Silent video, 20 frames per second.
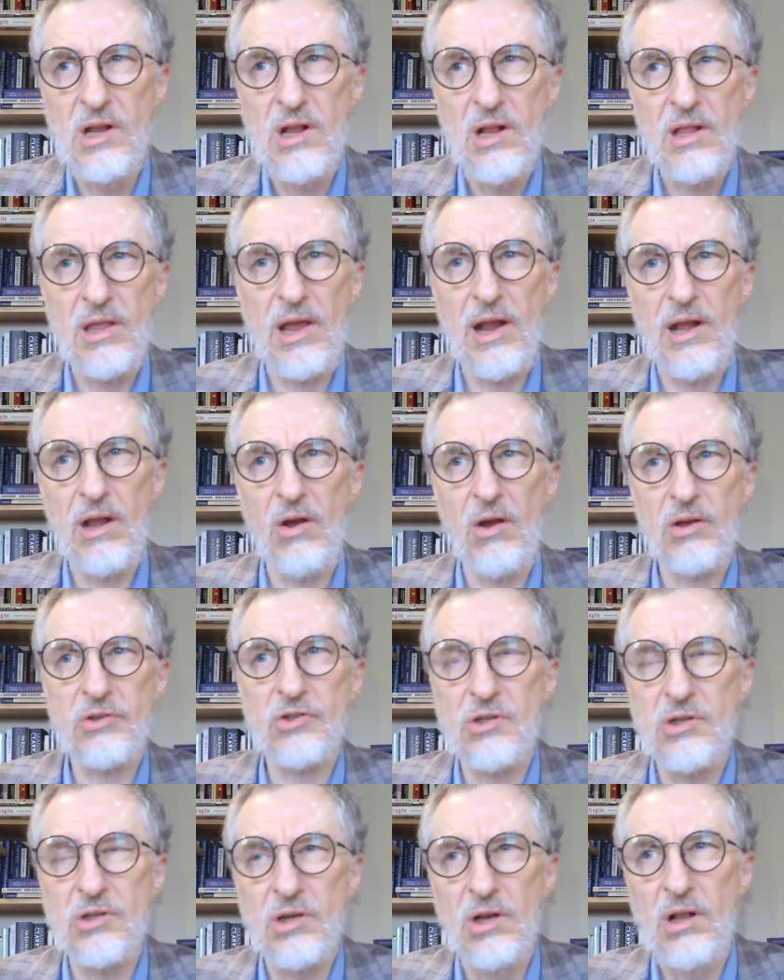They
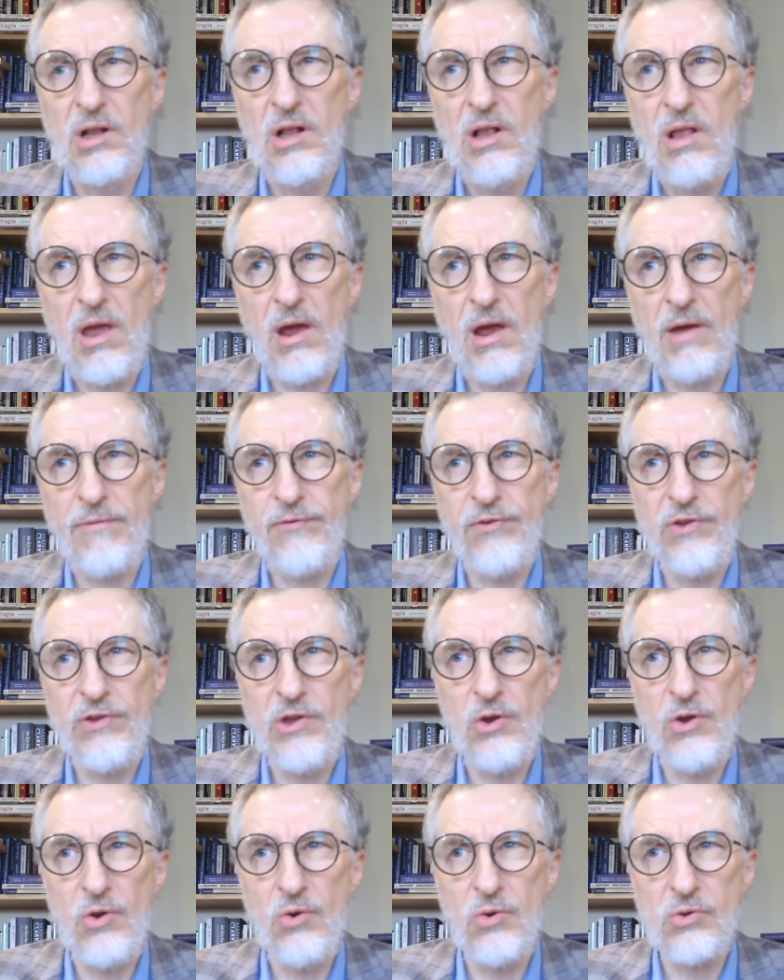lost a
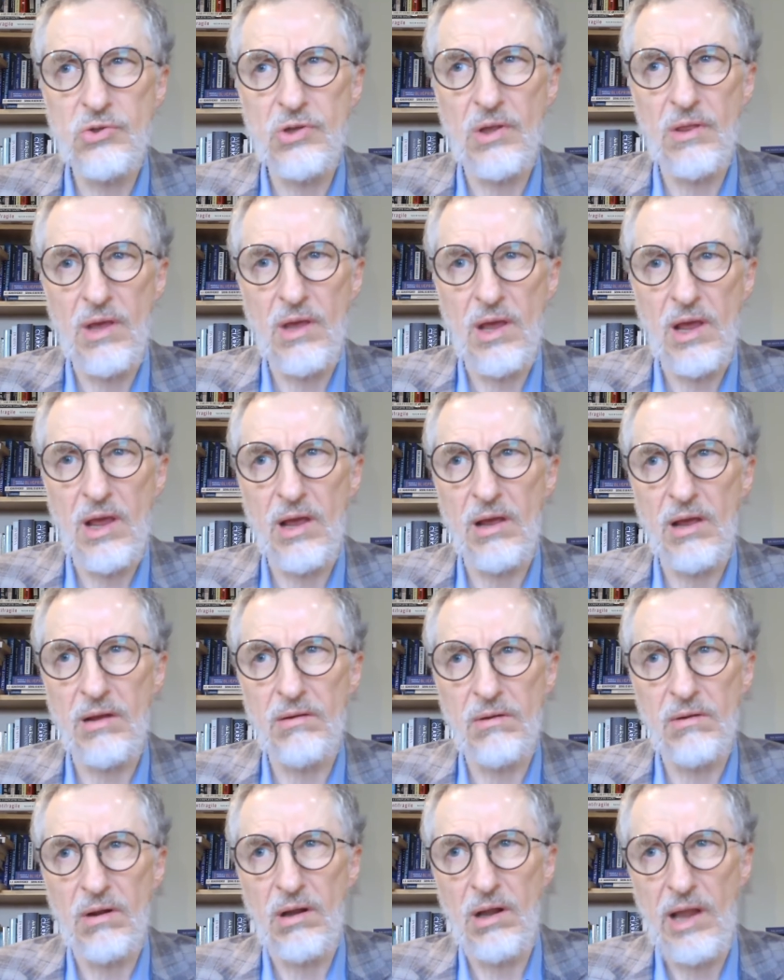few to their
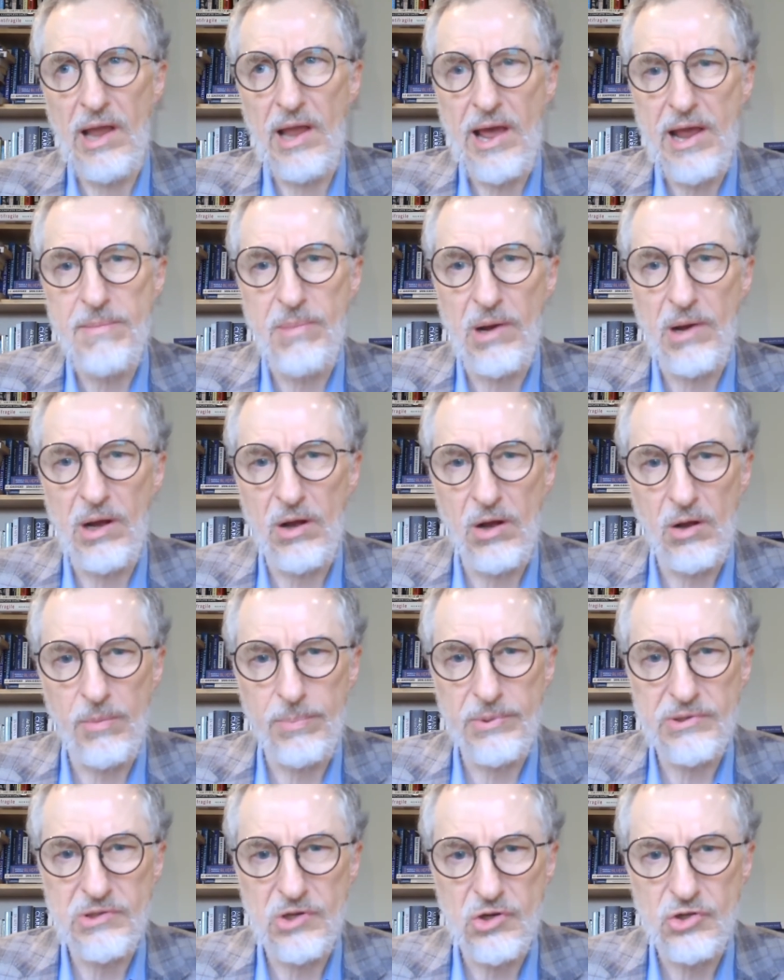Labor
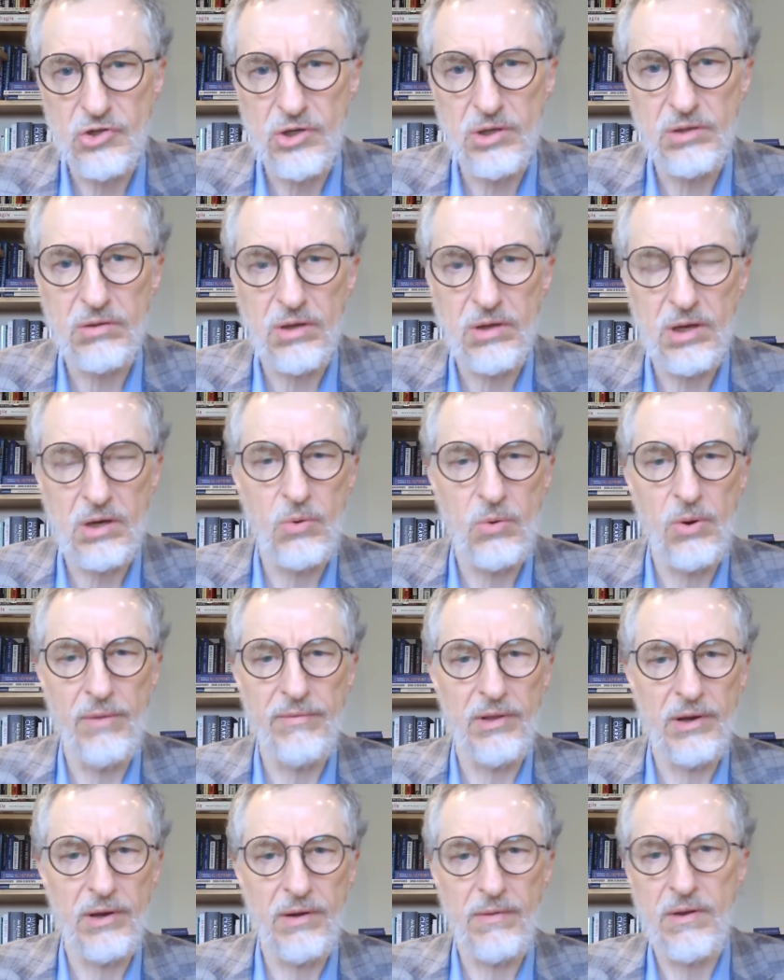opposition, the
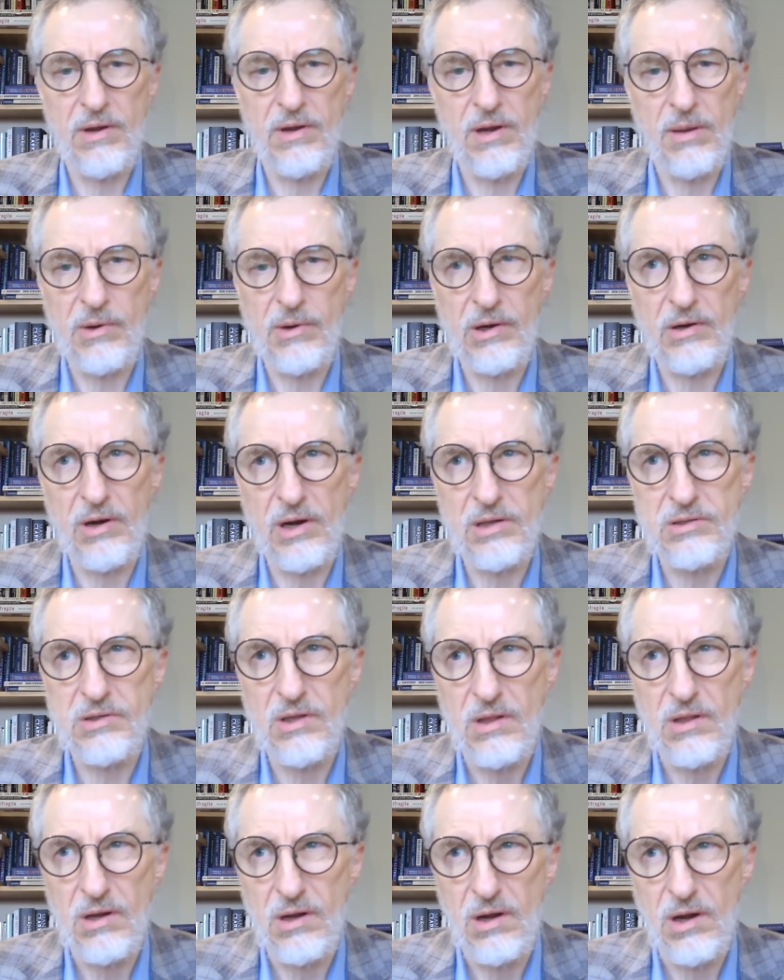equivalent of the Democrats in
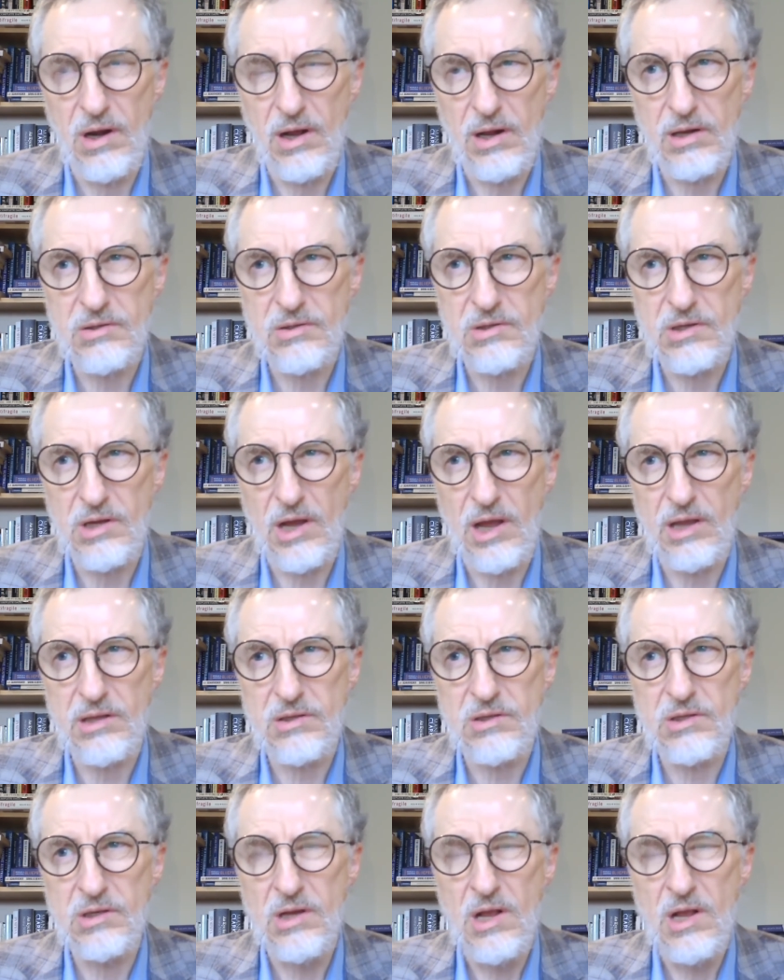the United States.